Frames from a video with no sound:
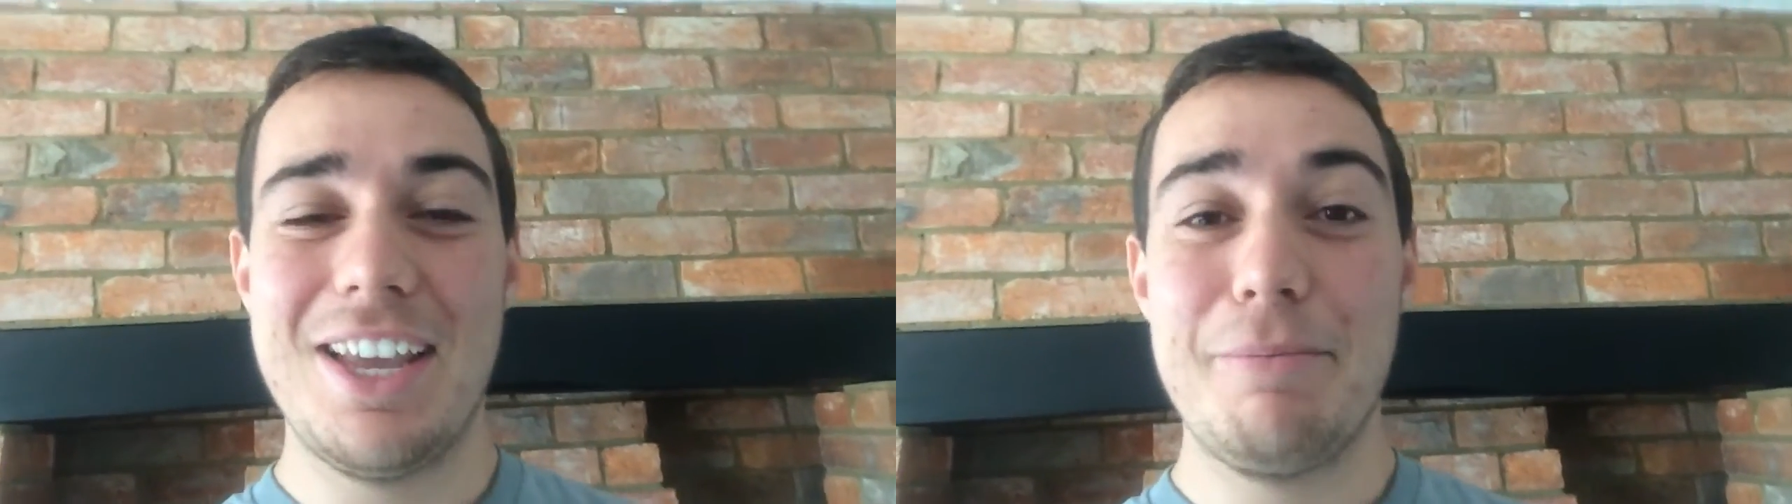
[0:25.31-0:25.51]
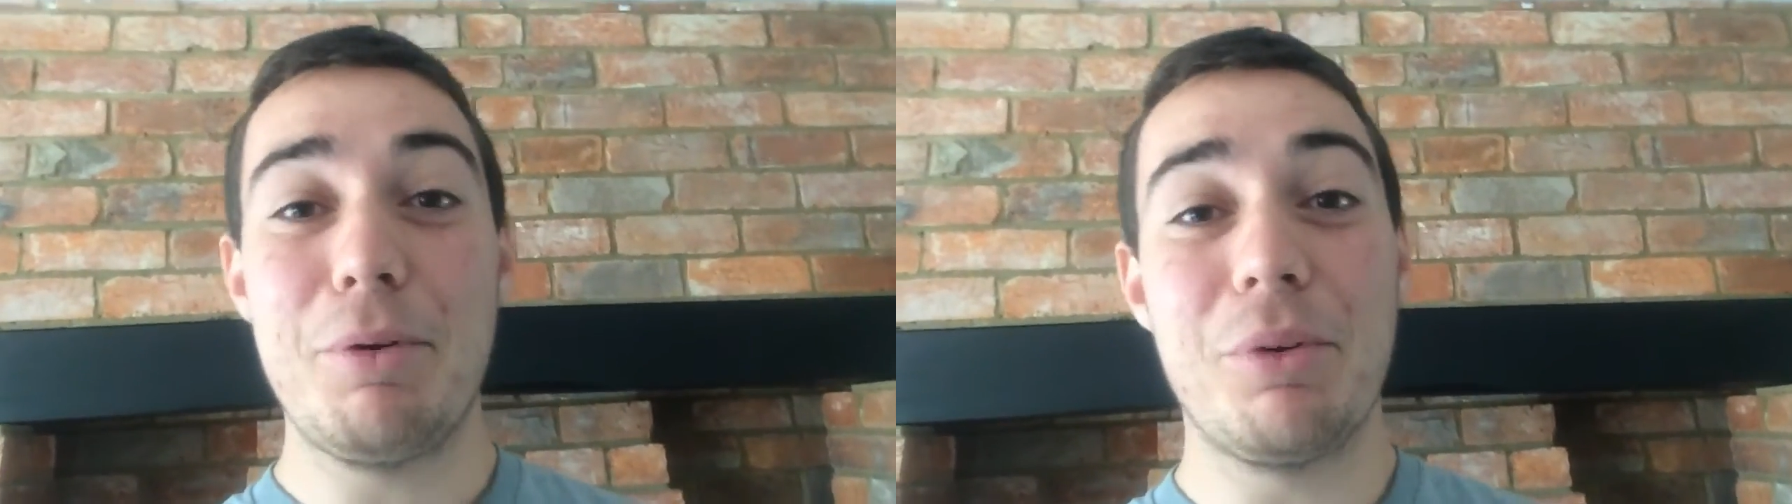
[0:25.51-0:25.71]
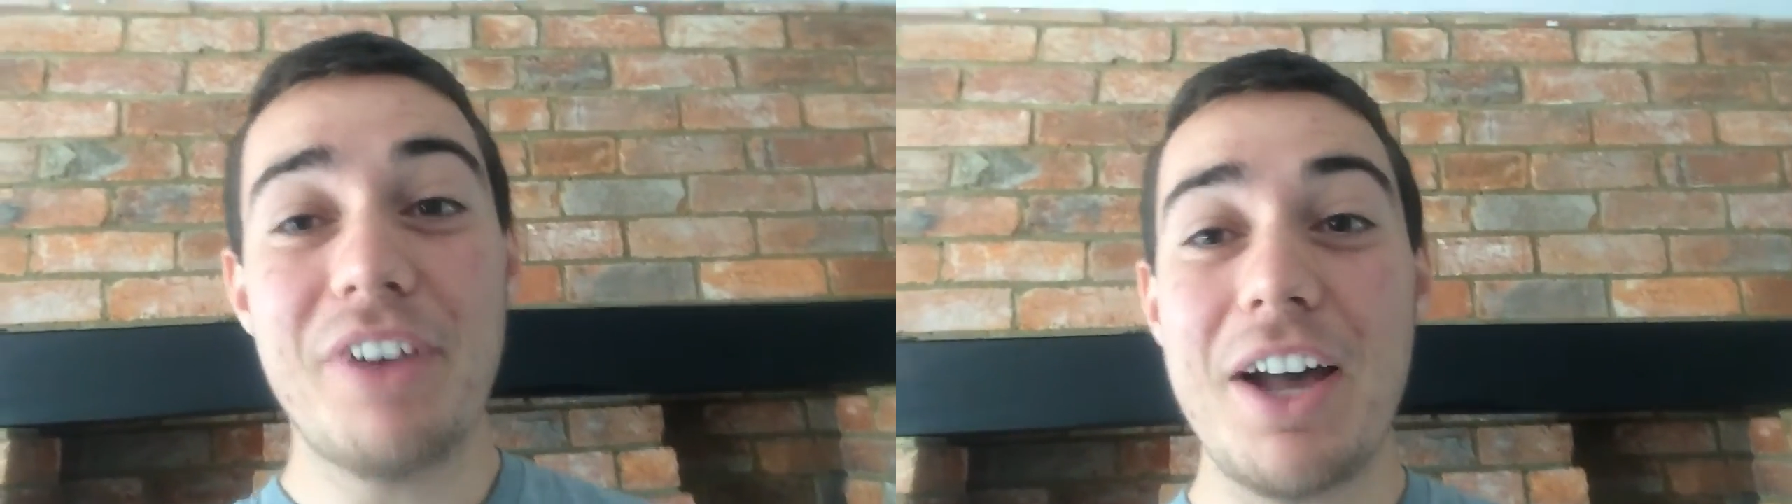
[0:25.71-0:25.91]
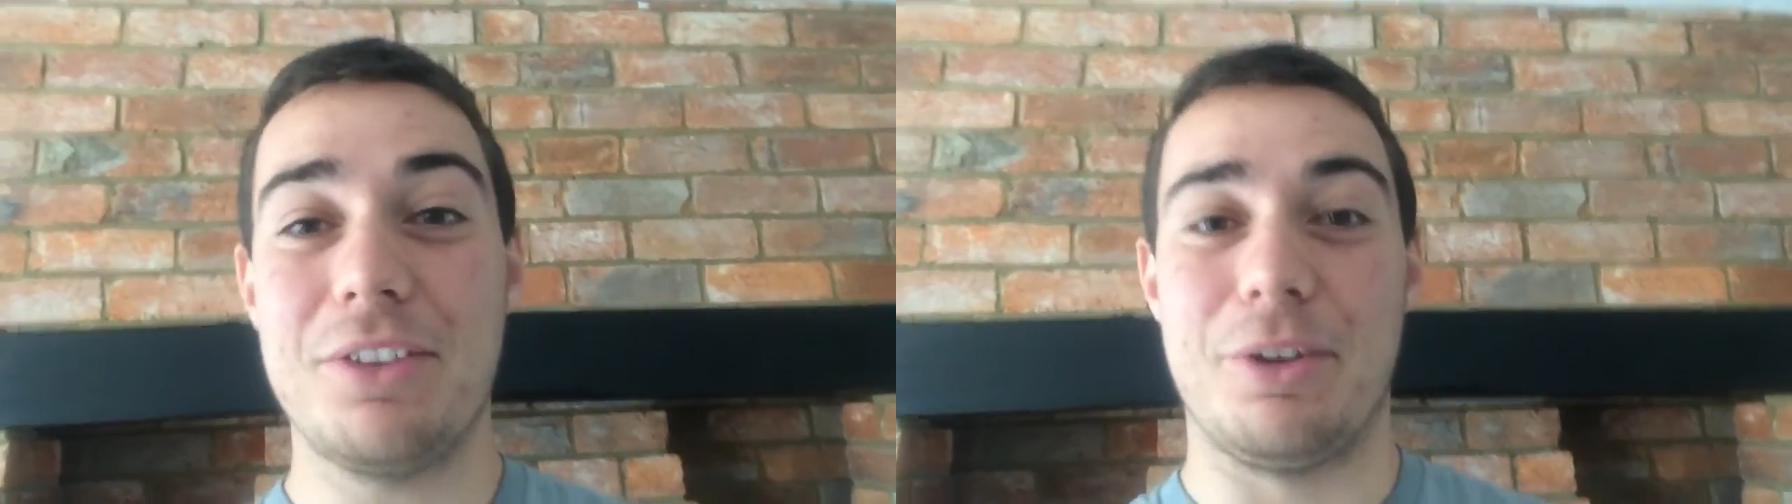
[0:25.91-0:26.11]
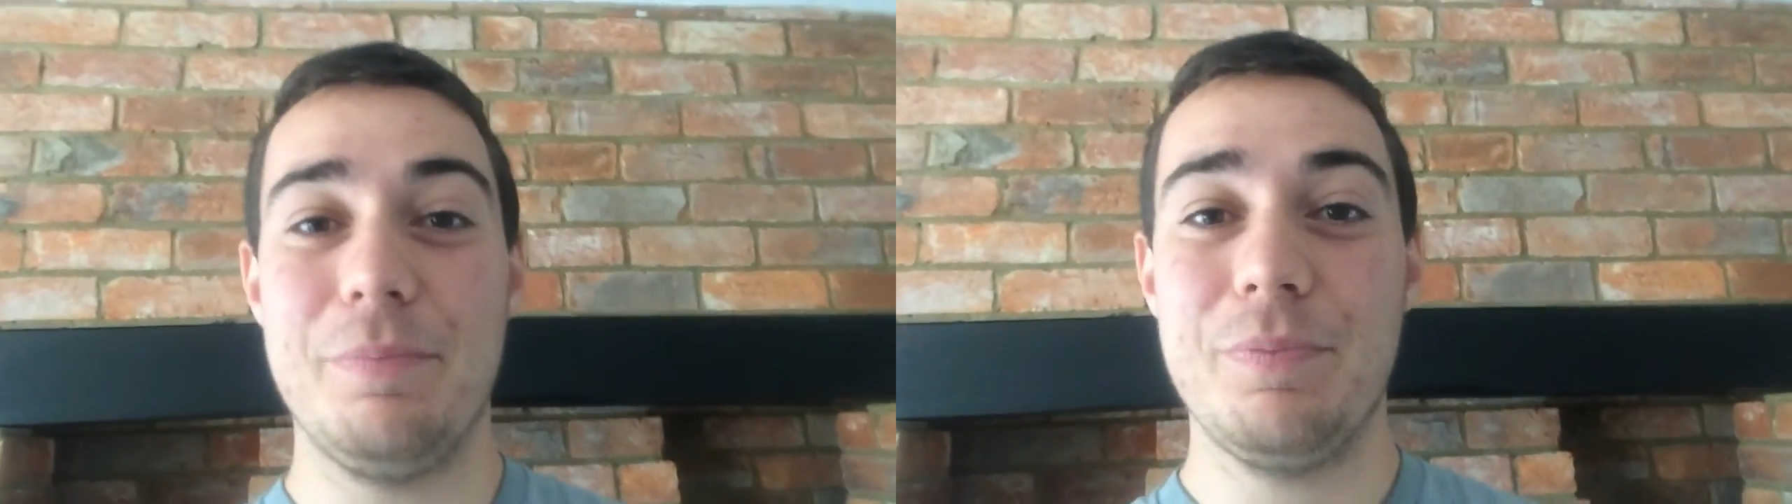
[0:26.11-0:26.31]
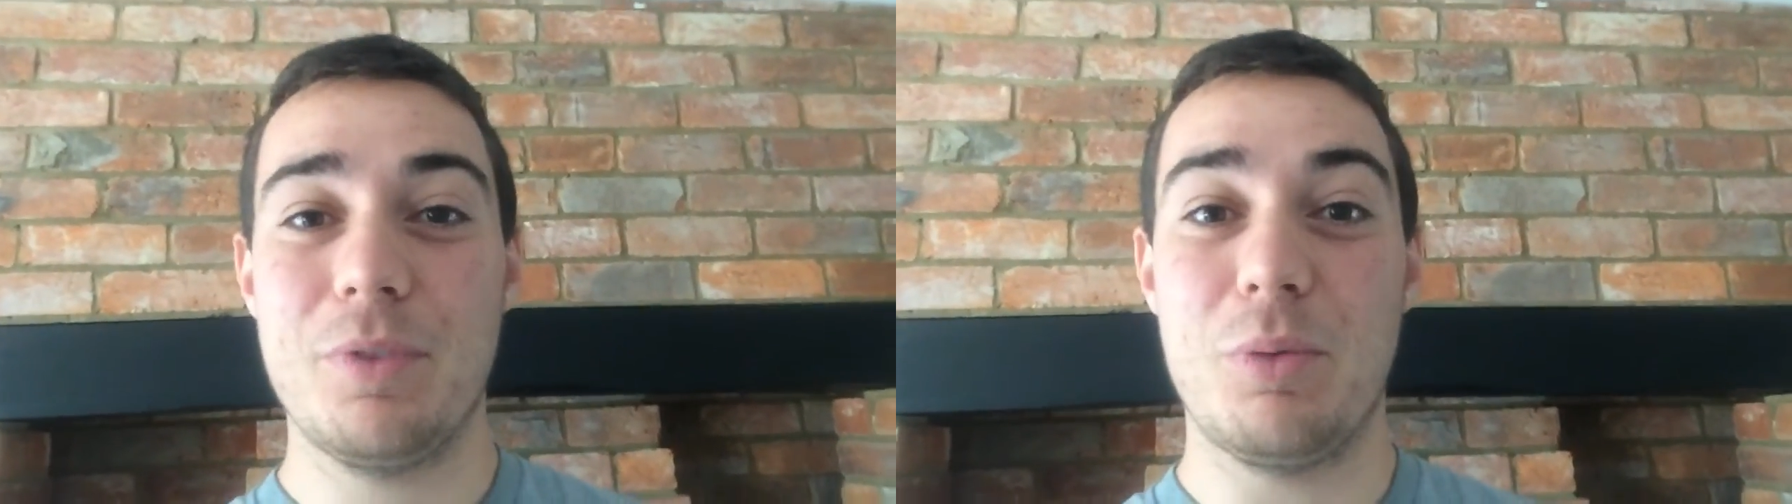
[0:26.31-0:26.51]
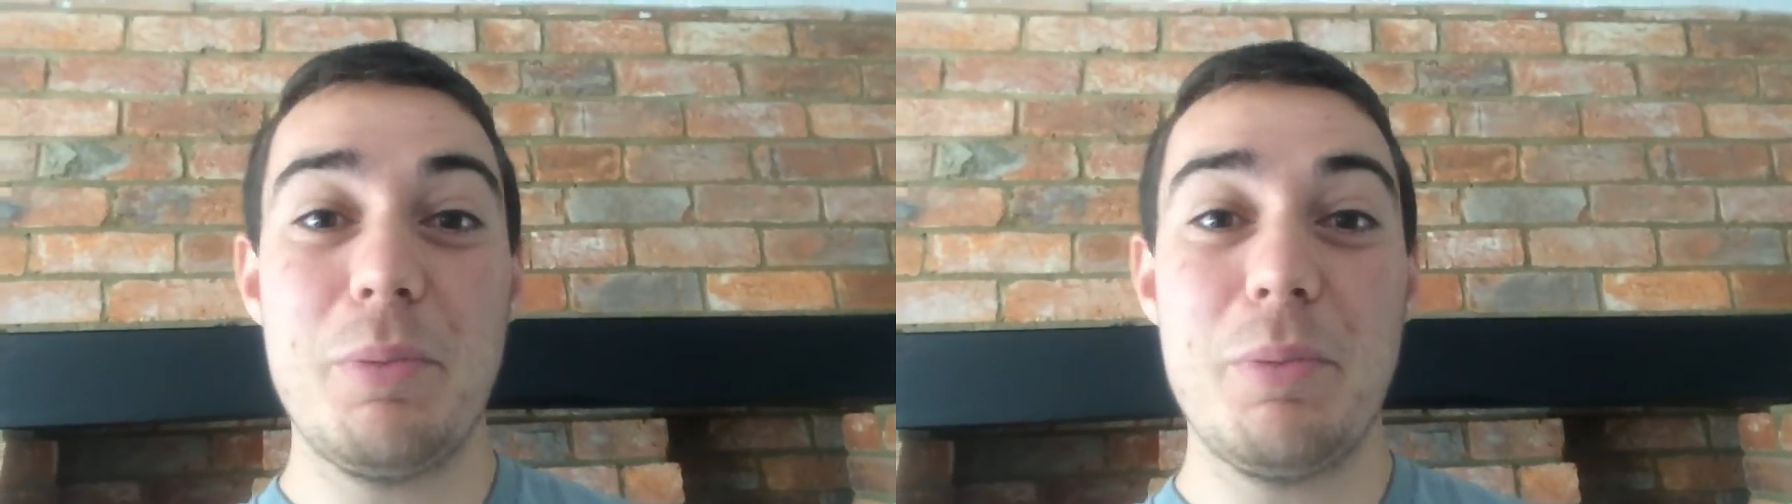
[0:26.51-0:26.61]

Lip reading: But without them, we